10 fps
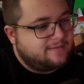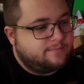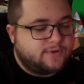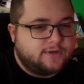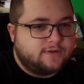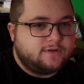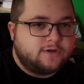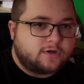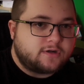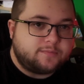but you're
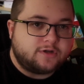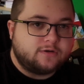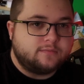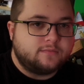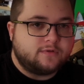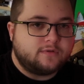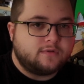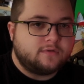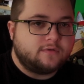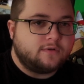not going to become
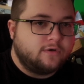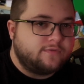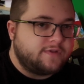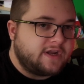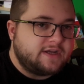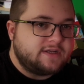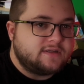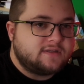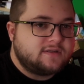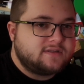over the night
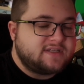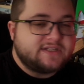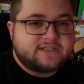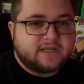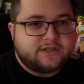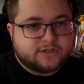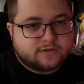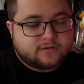sensation.